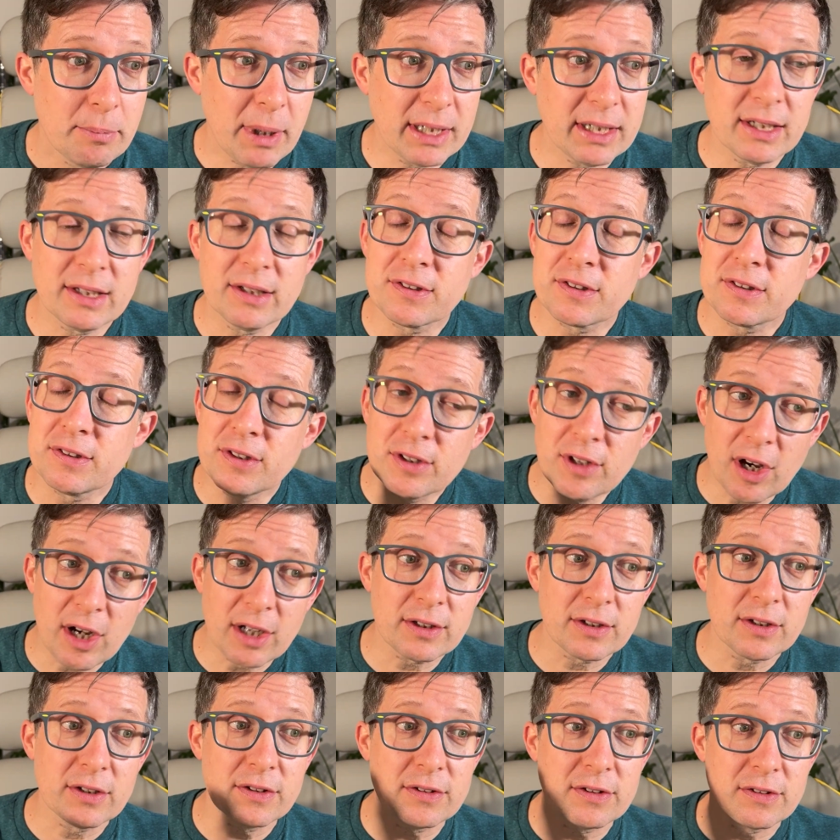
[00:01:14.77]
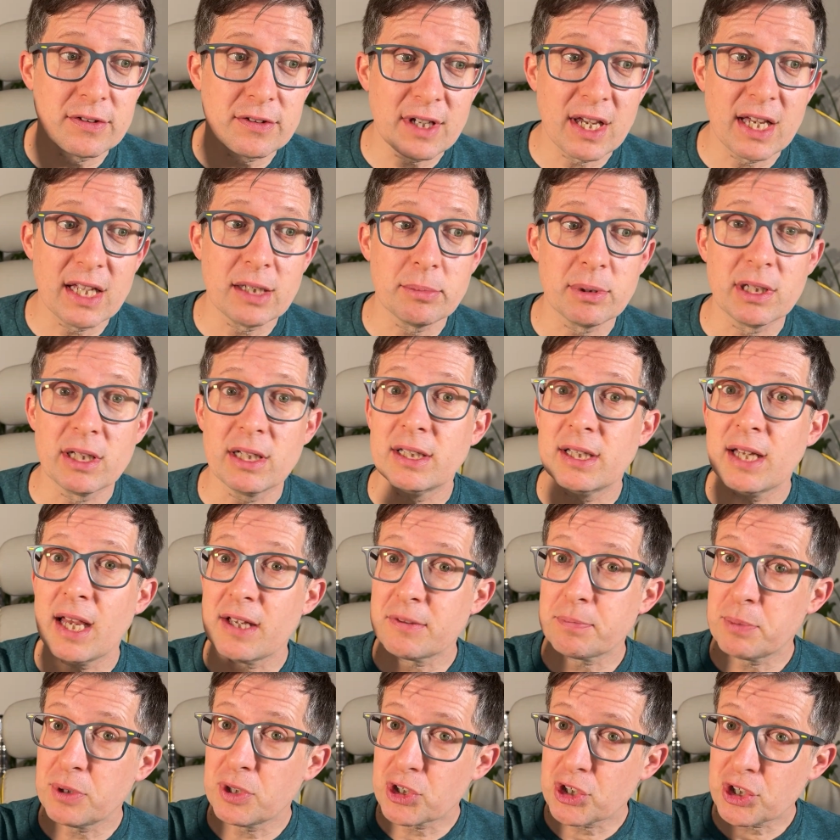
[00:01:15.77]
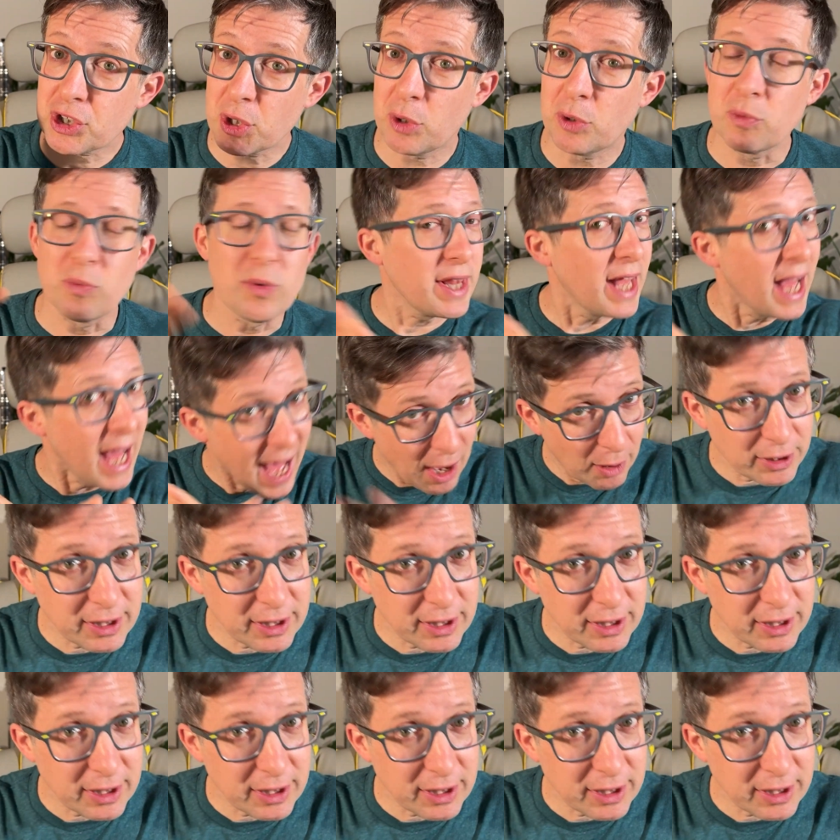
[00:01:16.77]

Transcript: but it is not sustainable and has been shown without a